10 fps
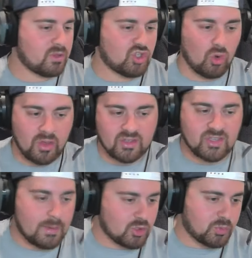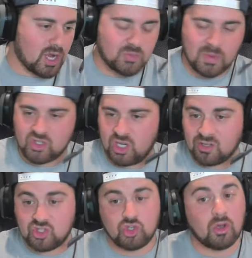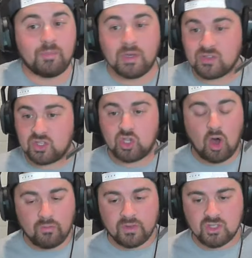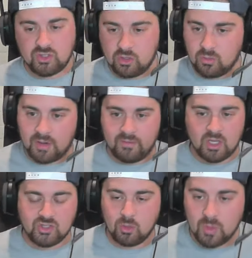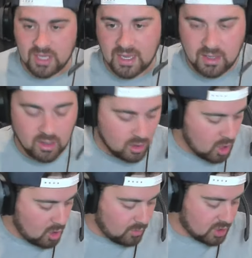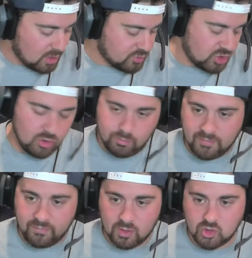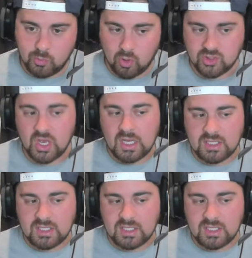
Enjoy the Sabres Prospect Challenge. Enjoy Bills and Dolphins, too. We're going to have a nice little weekend here when it comes to Buffalo sports.